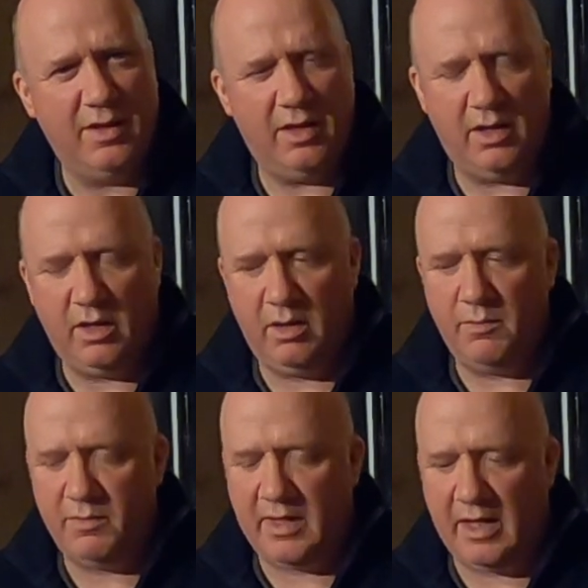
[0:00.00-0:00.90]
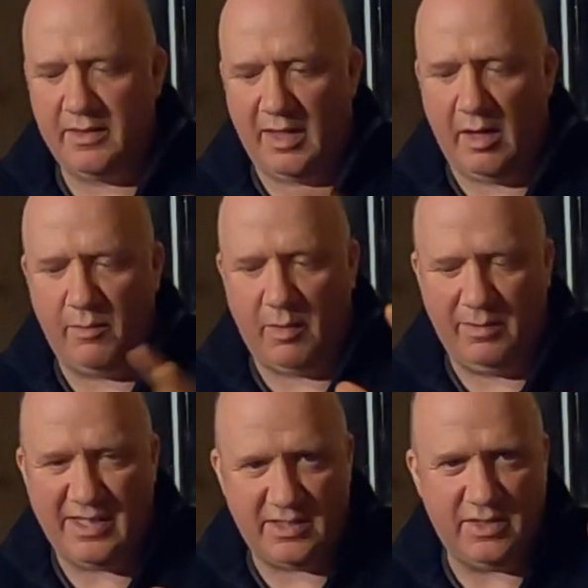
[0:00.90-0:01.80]
um, that, that I'm,
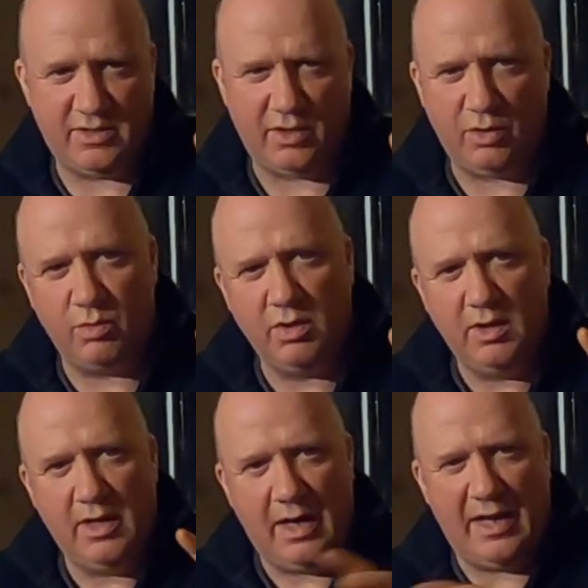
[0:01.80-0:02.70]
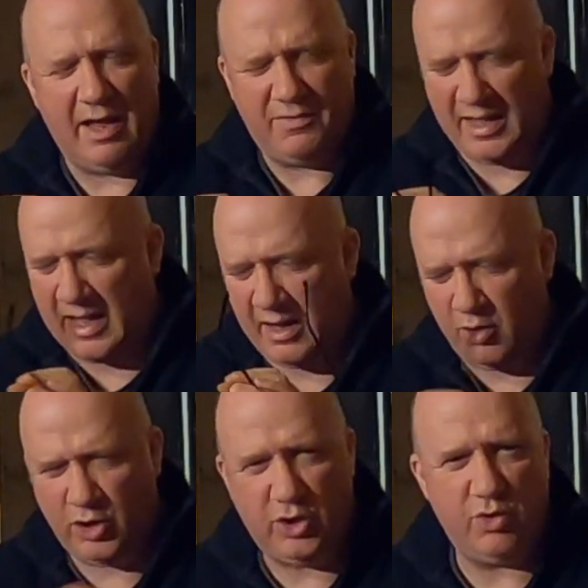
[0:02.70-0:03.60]
I'm, listening to and have that
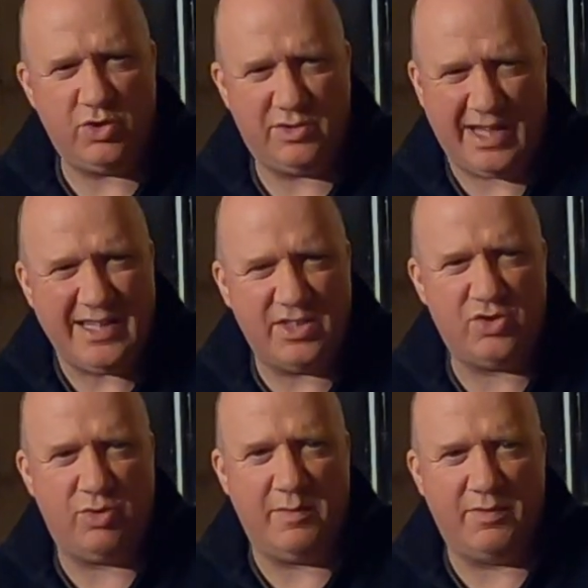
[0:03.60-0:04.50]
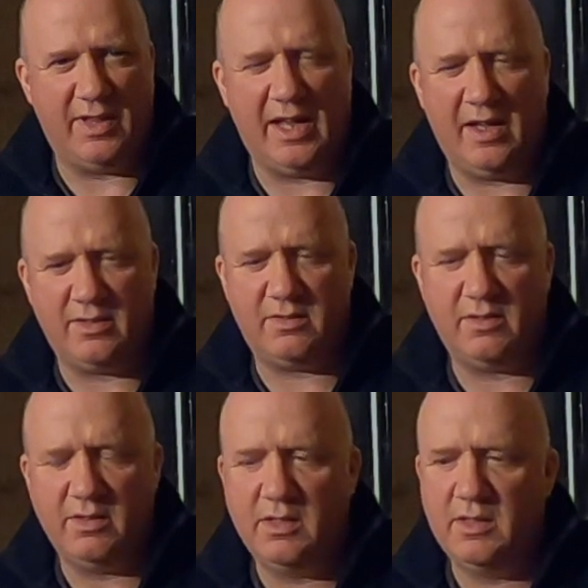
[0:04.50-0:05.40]
a huge data stream for that